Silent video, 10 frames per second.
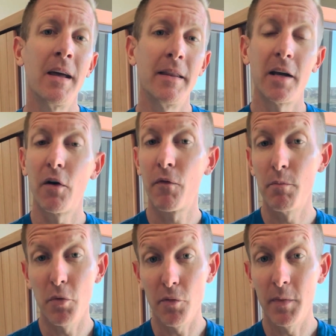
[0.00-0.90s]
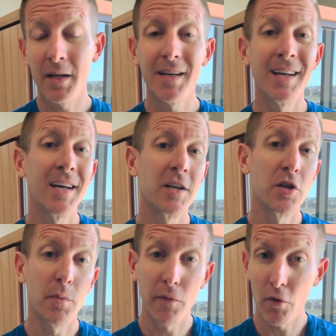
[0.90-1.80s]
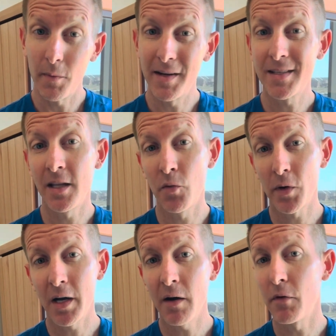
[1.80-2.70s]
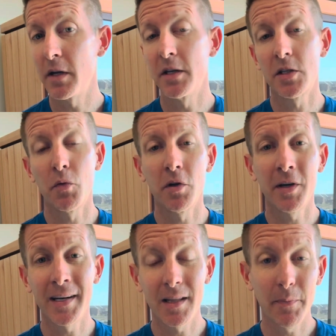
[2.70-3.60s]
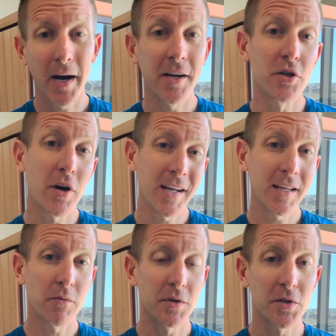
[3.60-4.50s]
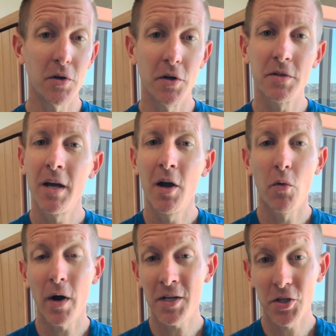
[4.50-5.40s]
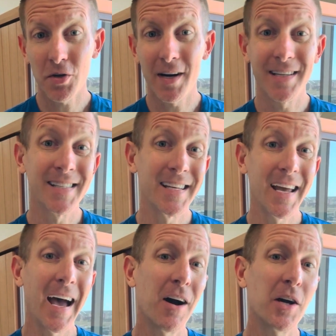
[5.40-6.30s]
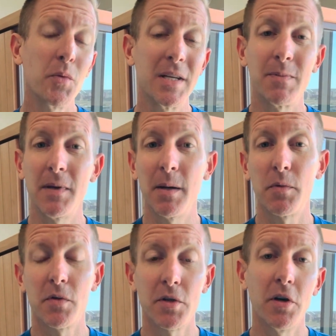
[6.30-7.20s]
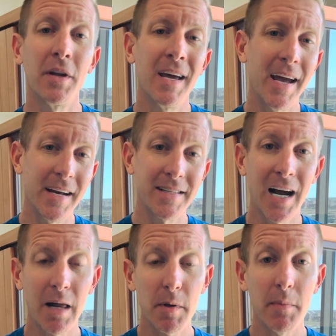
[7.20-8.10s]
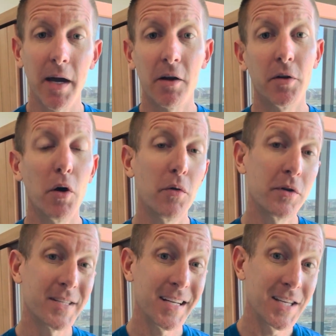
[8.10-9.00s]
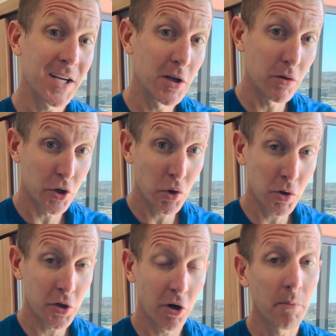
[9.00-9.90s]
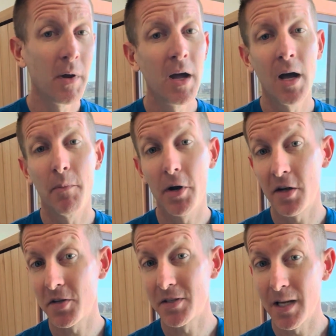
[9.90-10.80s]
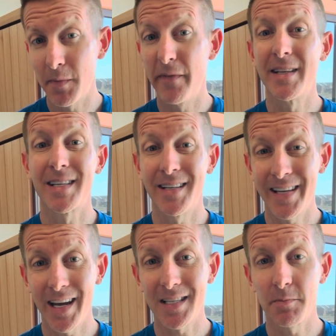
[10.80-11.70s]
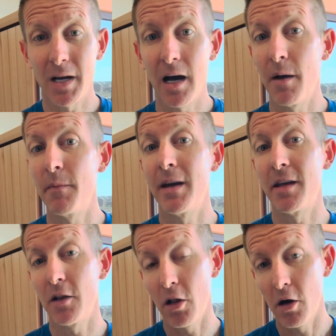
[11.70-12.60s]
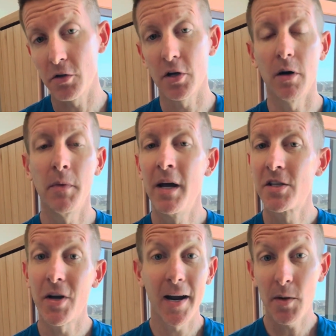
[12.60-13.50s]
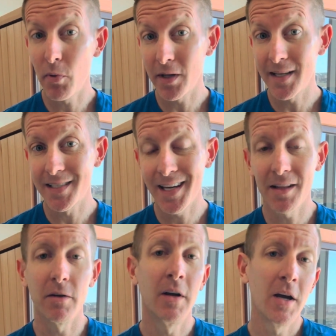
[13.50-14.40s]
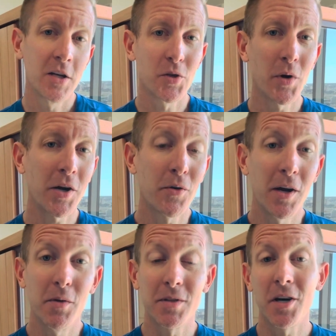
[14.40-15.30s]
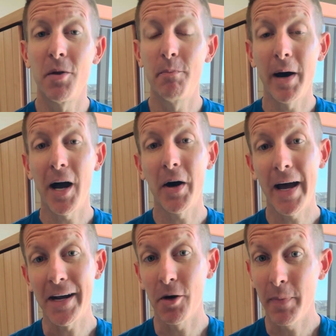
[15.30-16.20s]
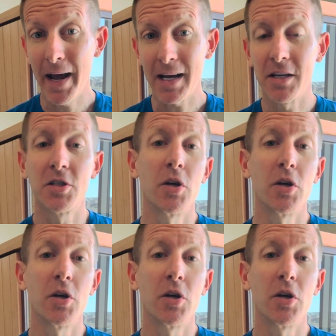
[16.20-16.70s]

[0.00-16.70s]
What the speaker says: They go from movement to performance and then recovery. So when you're looking at the body and trying to get the result, we're actually trying to see how can we speed up the result in a timely manner, knowing there's things that you can do in the short term, but also some of it's going to take some time in the long term. So how do you bring this together? So what I created was called Biohack Your Package.